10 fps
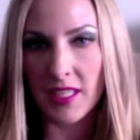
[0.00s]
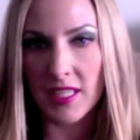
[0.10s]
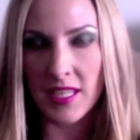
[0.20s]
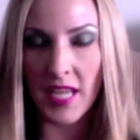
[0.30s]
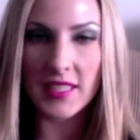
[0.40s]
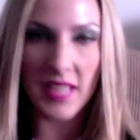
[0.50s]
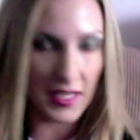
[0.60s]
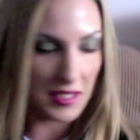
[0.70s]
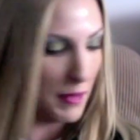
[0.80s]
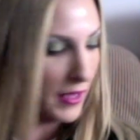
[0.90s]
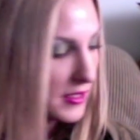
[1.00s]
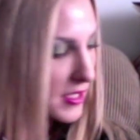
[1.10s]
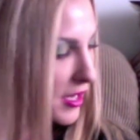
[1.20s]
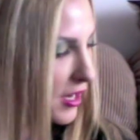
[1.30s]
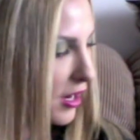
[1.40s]
next aspect
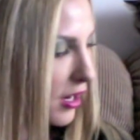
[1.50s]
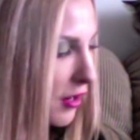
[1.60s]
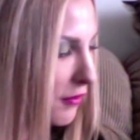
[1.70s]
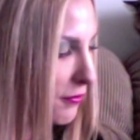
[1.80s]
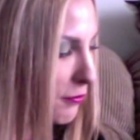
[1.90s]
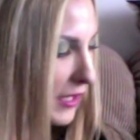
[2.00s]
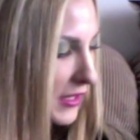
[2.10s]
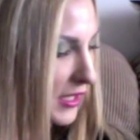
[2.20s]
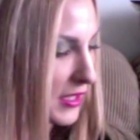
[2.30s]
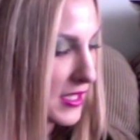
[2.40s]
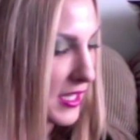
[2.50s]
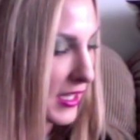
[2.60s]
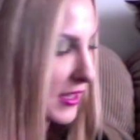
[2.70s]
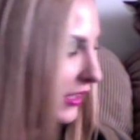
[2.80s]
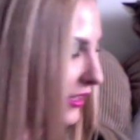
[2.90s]
of my kit, and I
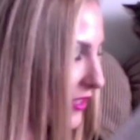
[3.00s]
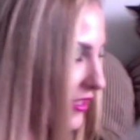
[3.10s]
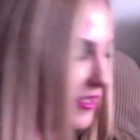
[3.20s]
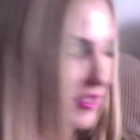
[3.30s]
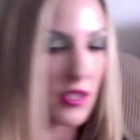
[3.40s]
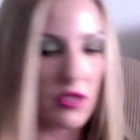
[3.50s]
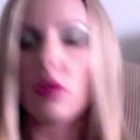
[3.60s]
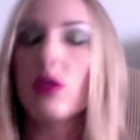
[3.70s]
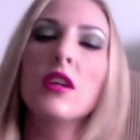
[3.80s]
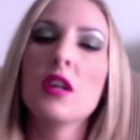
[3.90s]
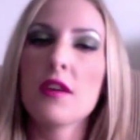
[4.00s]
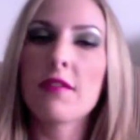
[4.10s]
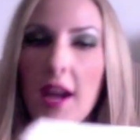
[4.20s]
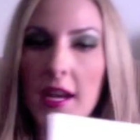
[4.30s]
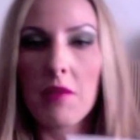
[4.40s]
think this is essential
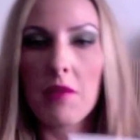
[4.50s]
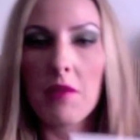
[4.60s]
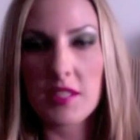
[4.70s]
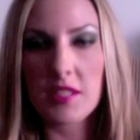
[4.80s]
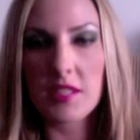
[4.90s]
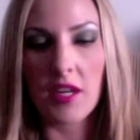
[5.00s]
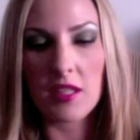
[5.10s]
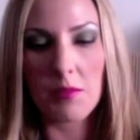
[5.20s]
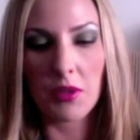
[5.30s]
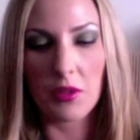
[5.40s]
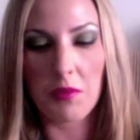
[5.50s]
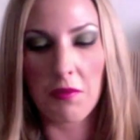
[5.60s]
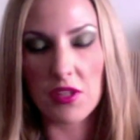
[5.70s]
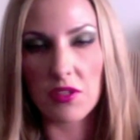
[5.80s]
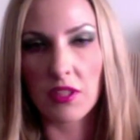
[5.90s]
for anyone starting to build a
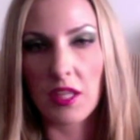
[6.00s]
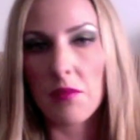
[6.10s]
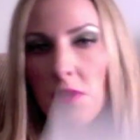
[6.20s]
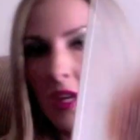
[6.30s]
professional kit.